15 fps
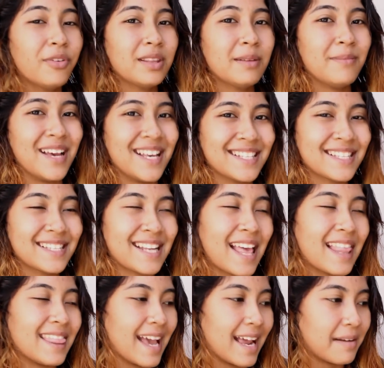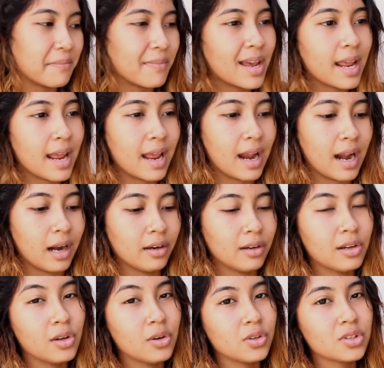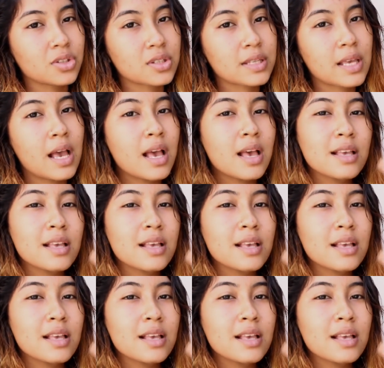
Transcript: for the best that my hair looks